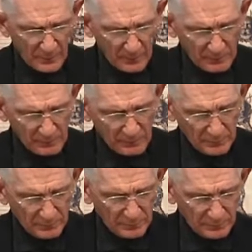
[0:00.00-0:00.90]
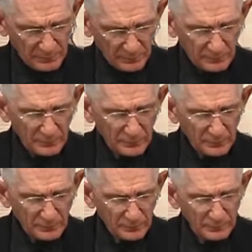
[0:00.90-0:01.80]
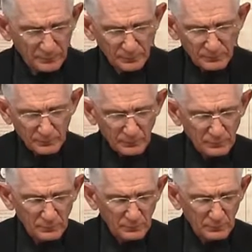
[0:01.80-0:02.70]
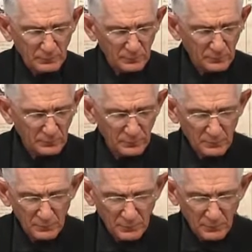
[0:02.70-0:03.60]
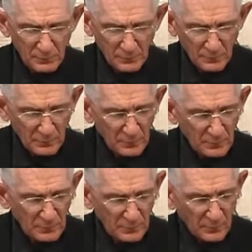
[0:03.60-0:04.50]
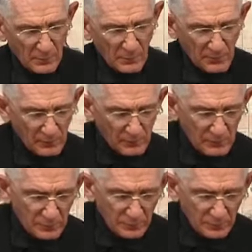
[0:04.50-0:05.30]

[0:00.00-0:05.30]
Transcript: No one is speaking in this clip.